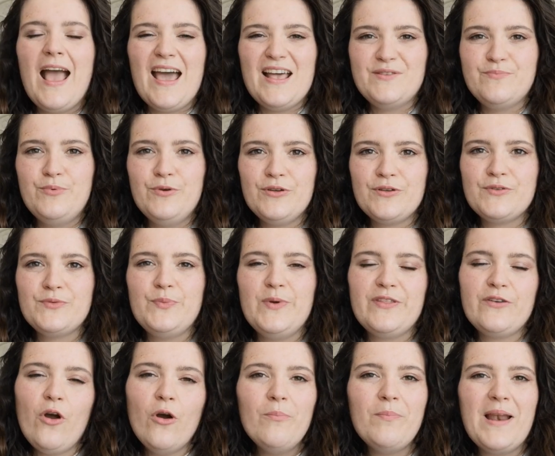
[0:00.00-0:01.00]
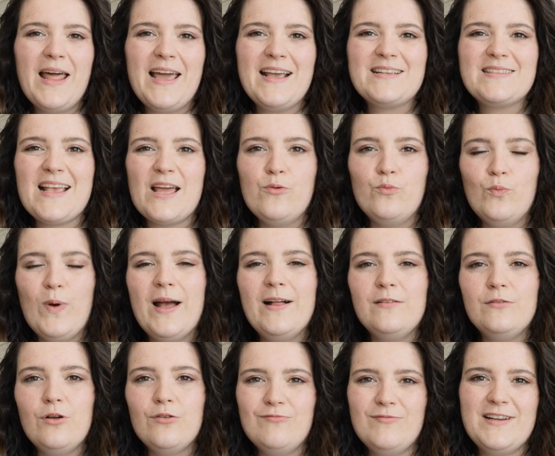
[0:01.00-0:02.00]
as books with complex and
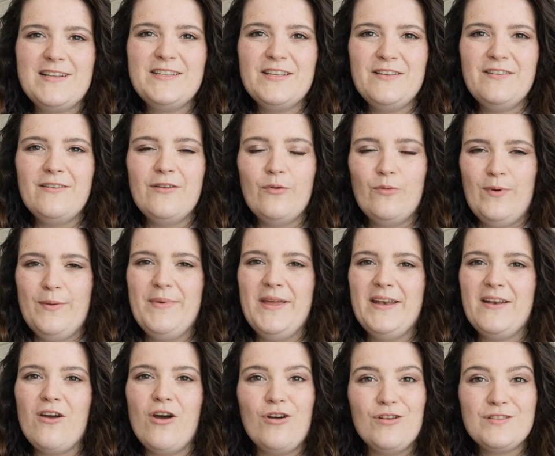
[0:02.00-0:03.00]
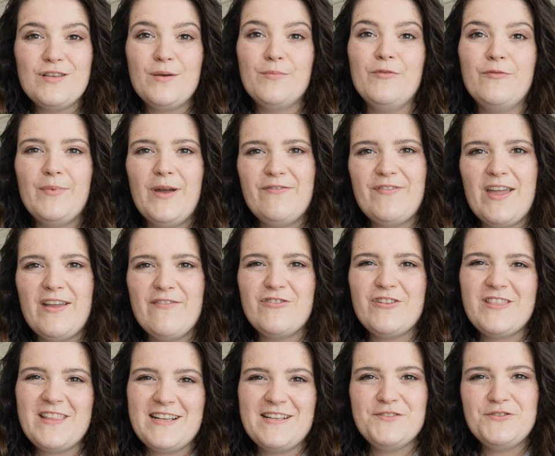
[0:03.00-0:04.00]
well-written women are some of my
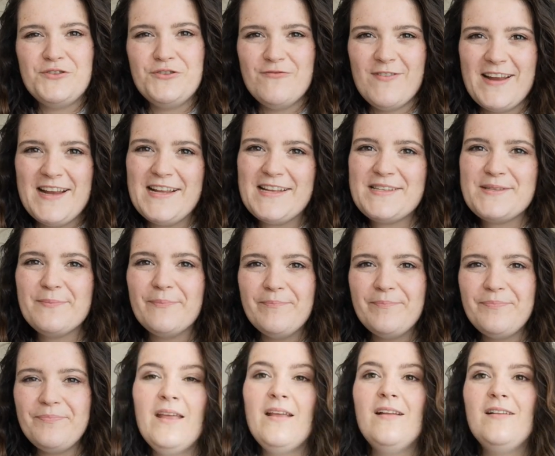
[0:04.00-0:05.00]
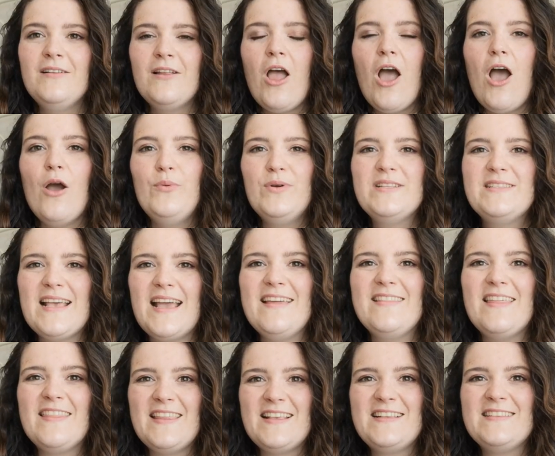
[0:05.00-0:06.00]
favourite things to read. I will say
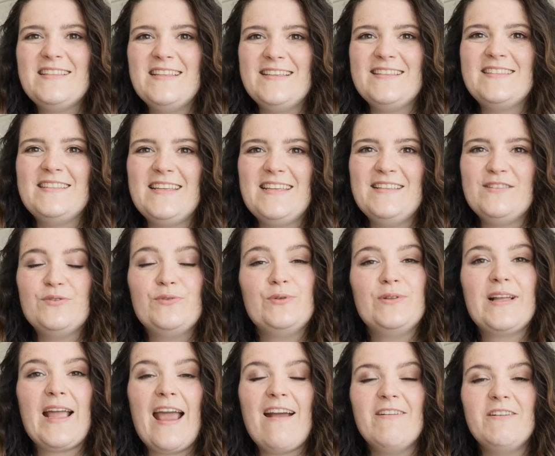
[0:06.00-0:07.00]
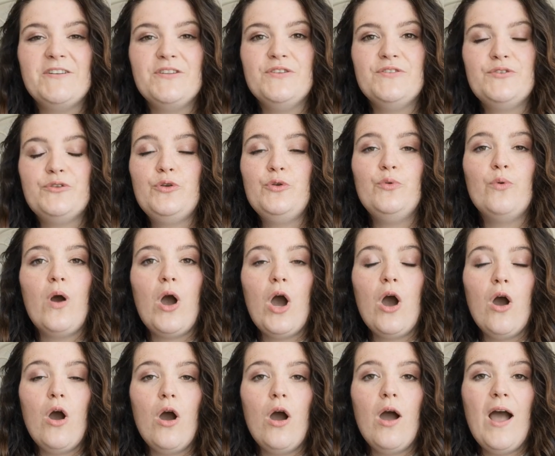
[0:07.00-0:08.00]
that this list is all characters who
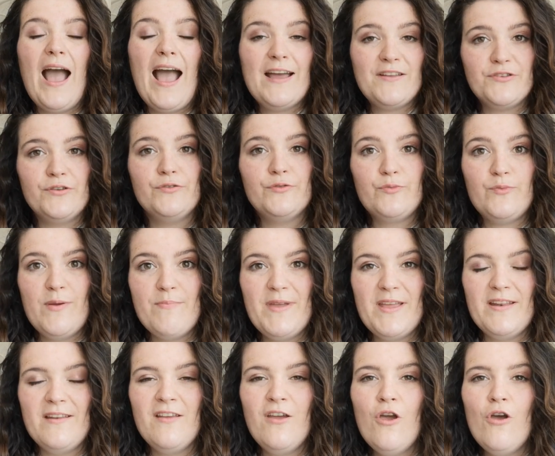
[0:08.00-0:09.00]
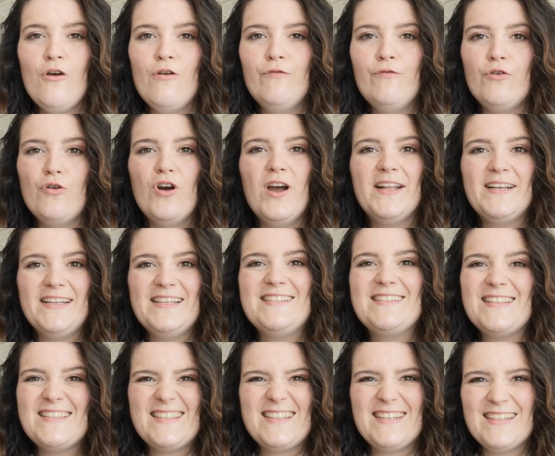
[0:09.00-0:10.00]
are adult women for at
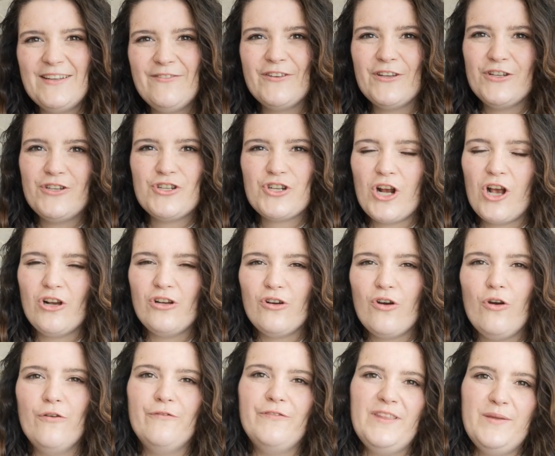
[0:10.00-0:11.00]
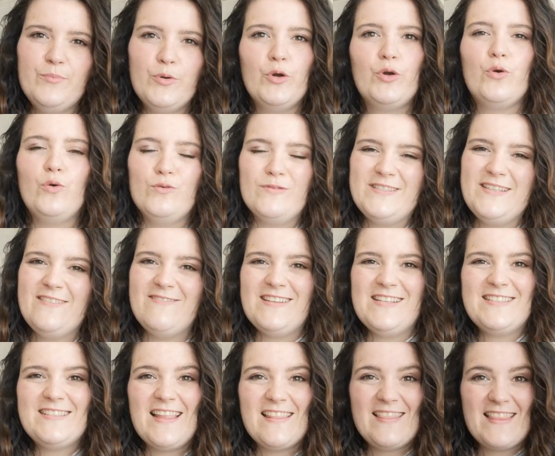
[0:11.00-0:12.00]
least a significant chunk of the book or
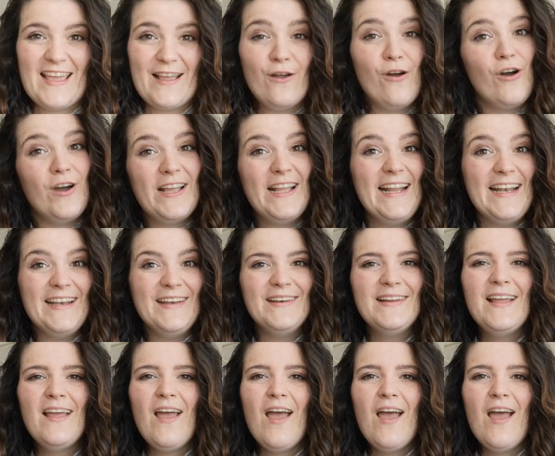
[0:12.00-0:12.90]
series that they are in.